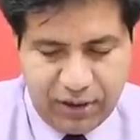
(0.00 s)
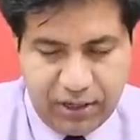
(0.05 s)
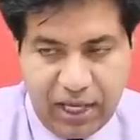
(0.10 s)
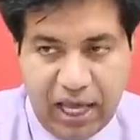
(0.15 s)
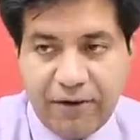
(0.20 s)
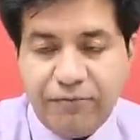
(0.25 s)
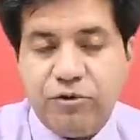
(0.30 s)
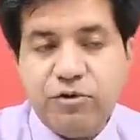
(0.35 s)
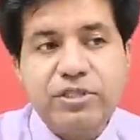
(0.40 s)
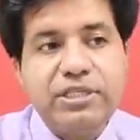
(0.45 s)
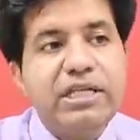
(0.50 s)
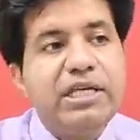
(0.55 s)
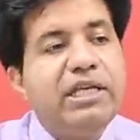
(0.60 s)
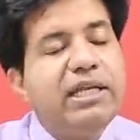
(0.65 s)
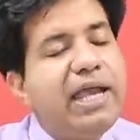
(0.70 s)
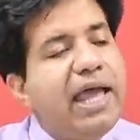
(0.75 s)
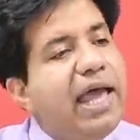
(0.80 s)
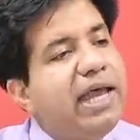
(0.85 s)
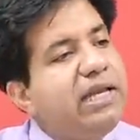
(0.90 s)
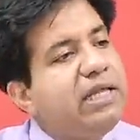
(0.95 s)
Have you
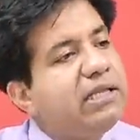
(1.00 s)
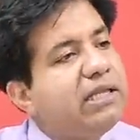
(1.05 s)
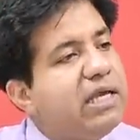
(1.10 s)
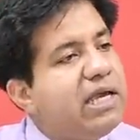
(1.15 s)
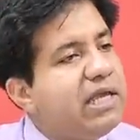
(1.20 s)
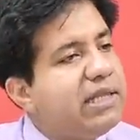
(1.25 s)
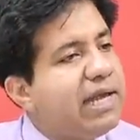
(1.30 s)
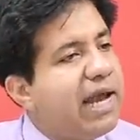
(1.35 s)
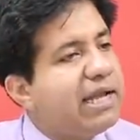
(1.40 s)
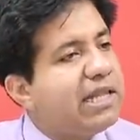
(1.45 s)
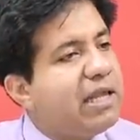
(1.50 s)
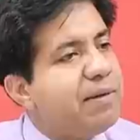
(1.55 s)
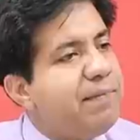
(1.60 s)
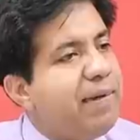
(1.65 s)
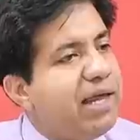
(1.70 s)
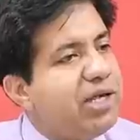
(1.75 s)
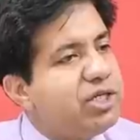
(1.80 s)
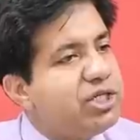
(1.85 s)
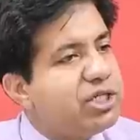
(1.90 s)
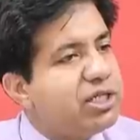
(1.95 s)
seen anything that they
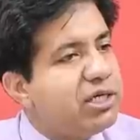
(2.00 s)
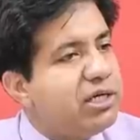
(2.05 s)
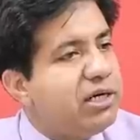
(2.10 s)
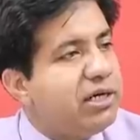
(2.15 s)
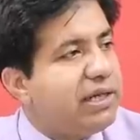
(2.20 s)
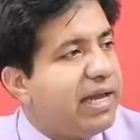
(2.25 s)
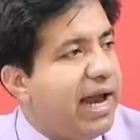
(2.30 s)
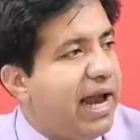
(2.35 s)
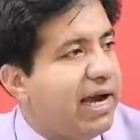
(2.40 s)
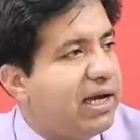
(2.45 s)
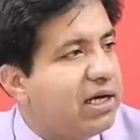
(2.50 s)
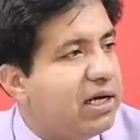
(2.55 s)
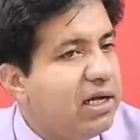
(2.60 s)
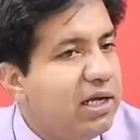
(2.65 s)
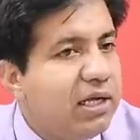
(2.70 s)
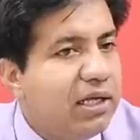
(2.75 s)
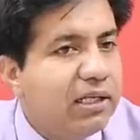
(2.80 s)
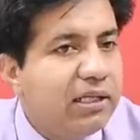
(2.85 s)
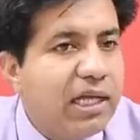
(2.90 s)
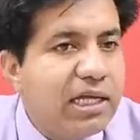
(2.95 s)
mentioned that
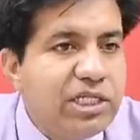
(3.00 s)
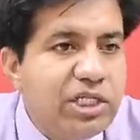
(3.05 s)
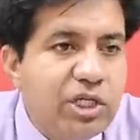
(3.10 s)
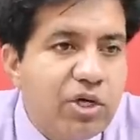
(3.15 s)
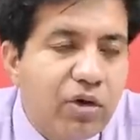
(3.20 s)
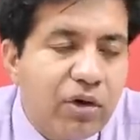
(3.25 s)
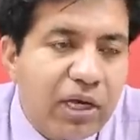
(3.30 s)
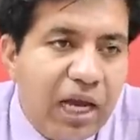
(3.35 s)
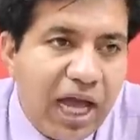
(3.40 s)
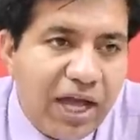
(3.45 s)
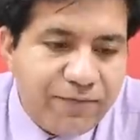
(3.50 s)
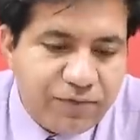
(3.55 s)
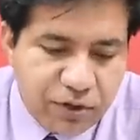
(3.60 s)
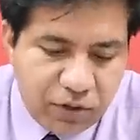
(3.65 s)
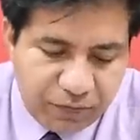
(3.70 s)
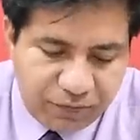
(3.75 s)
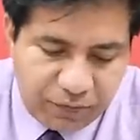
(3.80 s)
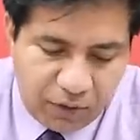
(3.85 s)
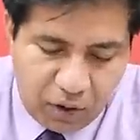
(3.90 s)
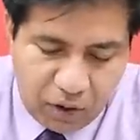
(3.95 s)
the geoglyphs
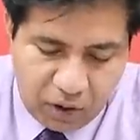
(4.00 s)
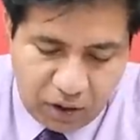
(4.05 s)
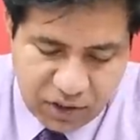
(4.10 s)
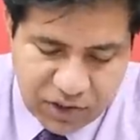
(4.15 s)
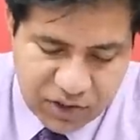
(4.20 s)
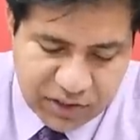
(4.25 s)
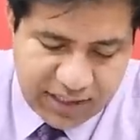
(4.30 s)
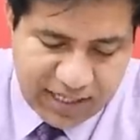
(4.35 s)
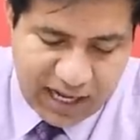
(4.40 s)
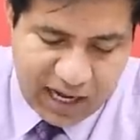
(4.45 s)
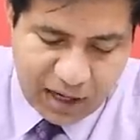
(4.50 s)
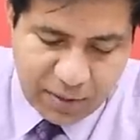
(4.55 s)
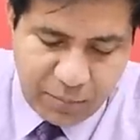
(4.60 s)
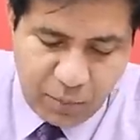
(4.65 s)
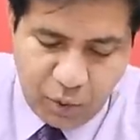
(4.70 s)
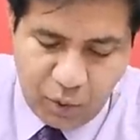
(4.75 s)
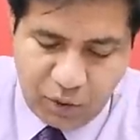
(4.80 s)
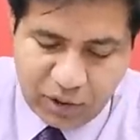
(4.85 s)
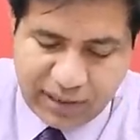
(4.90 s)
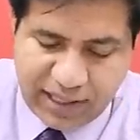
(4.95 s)
of horse, they are
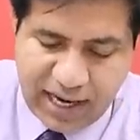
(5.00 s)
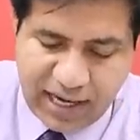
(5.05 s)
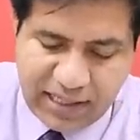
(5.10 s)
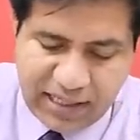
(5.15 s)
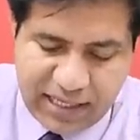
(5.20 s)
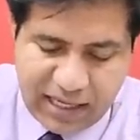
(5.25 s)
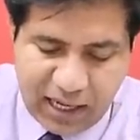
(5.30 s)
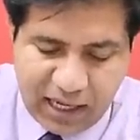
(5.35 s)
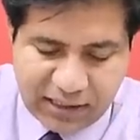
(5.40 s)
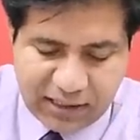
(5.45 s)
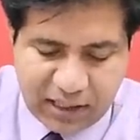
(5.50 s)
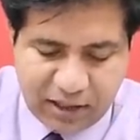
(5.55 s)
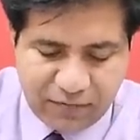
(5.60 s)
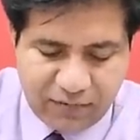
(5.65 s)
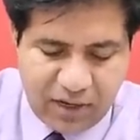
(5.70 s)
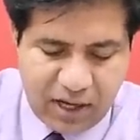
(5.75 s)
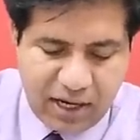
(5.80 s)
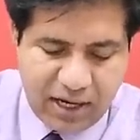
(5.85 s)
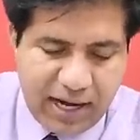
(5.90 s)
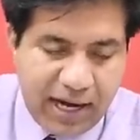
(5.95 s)
more than the other
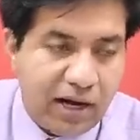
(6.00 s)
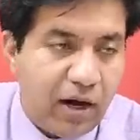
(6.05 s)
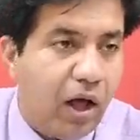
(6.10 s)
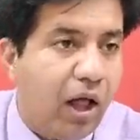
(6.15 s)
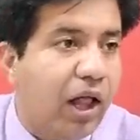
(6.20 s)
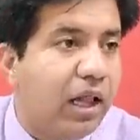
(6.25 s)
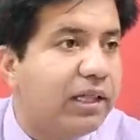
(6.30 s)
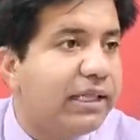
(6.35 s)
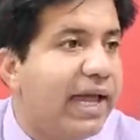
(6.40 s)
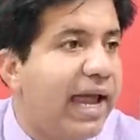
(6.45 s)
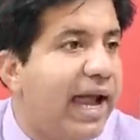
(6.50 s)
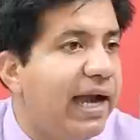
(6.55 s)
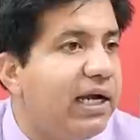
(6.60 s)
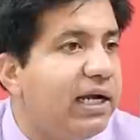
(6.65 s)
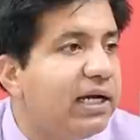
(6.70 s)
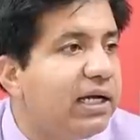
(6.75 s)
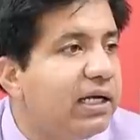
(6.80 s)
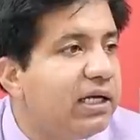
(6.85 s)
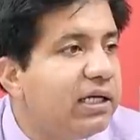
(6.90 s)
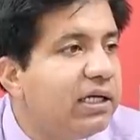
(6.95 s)
one and all that?
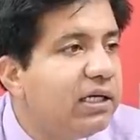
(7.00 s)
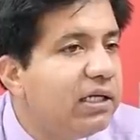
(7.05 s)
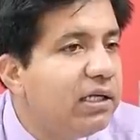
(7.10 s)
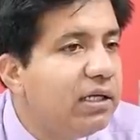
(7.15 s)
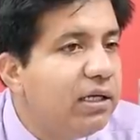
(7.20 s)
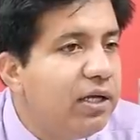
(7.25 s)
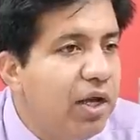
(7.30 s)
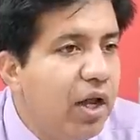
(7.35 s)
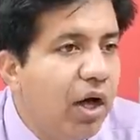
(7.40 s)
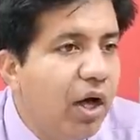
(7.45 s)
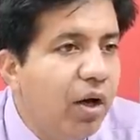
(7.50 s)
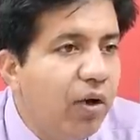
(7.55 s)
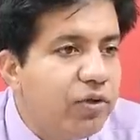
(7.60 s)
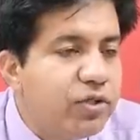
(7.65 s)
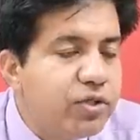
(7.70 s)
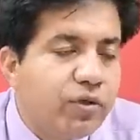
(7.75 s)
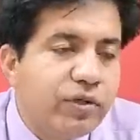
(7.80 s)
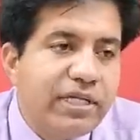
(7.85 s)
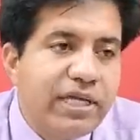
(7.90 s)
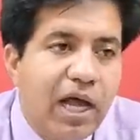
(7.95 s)
No.
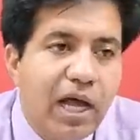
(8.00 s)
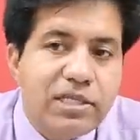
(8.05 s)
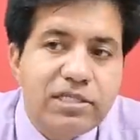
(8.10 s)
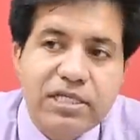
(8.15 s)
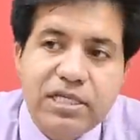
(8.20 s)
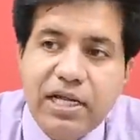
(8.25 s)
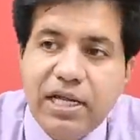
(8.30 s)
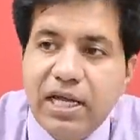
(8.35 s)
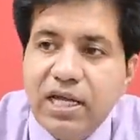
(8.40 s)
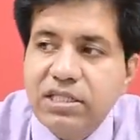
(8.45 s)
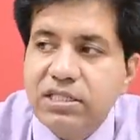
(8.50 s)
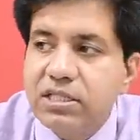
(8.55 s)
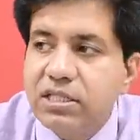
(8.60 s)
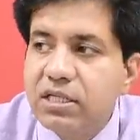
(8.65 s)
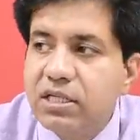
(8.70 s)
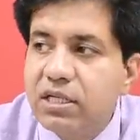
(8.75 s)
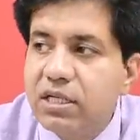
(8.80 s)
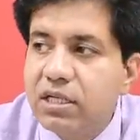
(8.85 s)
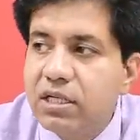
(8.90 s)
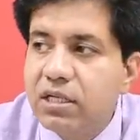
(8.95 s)
So the answer is?
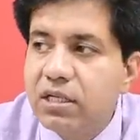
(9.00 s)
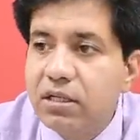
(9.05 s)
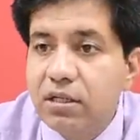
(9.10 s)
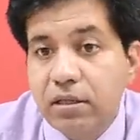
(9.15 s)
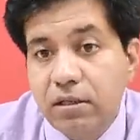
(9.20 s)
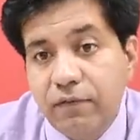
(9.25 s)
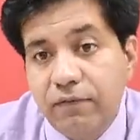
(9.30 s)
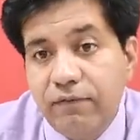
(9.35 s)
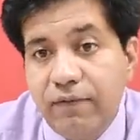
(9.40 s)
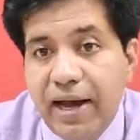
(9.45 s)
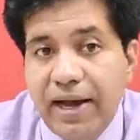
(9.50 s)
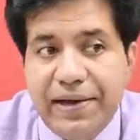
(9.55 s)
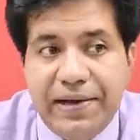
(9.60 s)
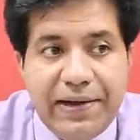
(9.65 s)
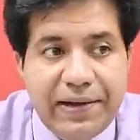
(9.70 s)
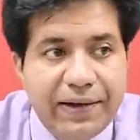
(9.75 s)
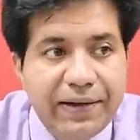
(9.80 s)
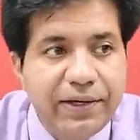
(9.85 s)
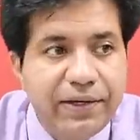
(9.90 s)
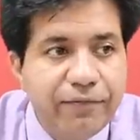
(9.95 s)
Well
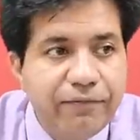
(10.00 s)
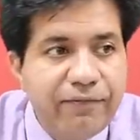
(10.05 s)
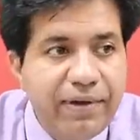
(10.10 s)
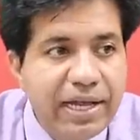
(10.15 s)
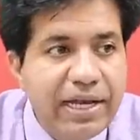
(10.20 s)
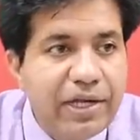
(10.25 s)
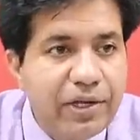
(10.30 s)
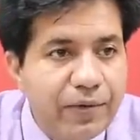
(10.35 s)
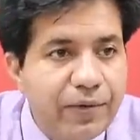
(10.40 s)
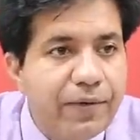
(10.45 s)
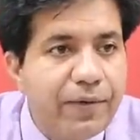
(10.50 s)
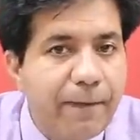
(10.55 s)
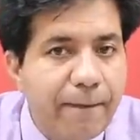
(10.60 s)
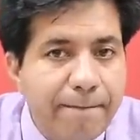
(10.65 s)
done. Very good.